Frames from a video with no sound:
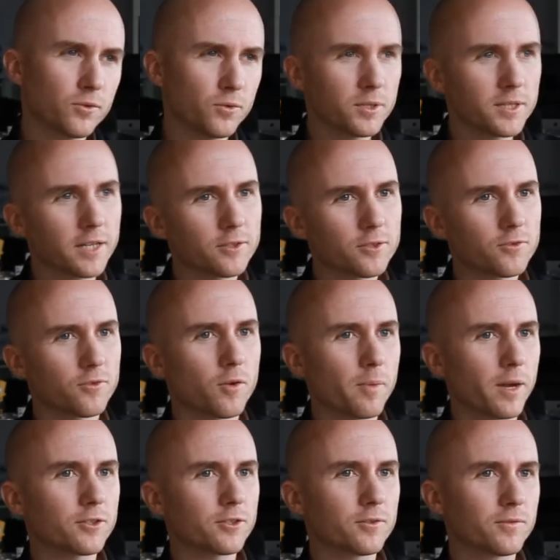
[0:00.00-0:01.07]
always had a strong
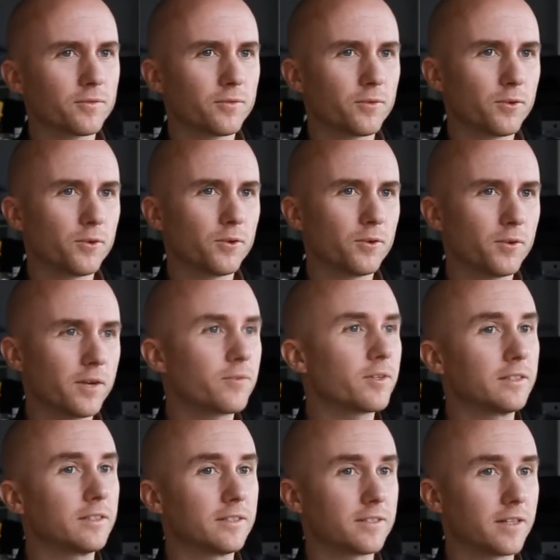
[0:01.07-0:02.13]
passion for
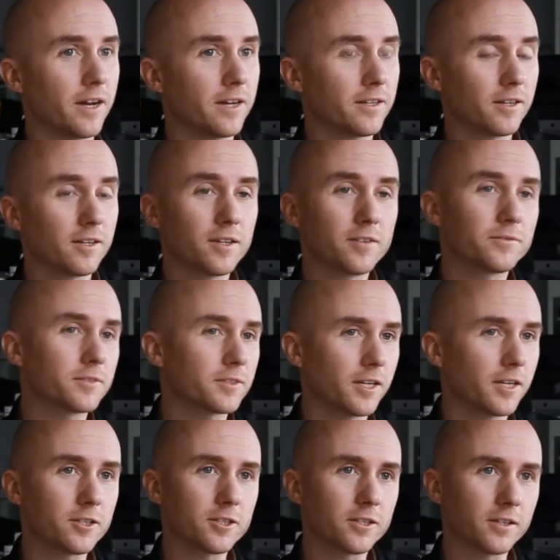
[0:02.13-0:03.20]
everything design. I loved
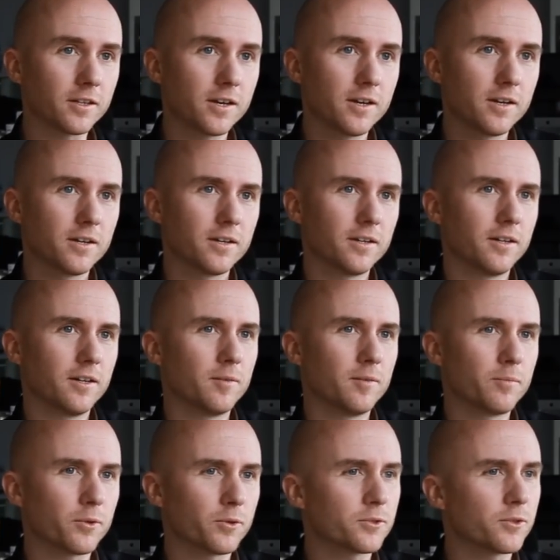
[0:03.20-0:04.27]
sketching,
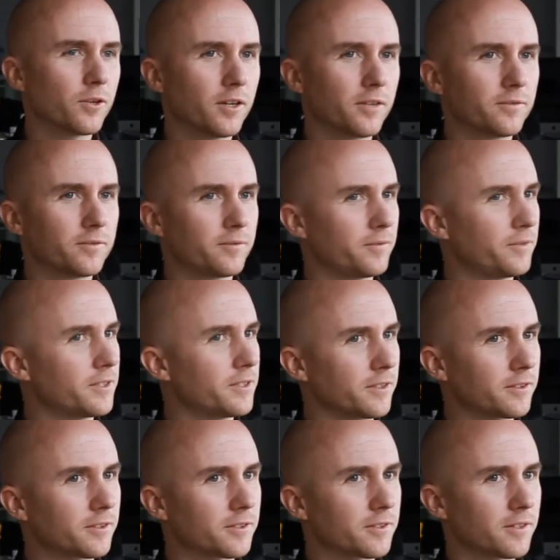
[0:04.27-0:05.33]
but also loved
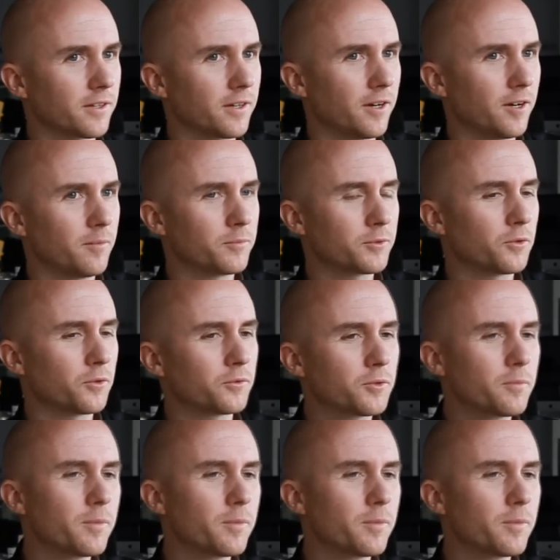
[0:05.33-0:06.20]
physics. So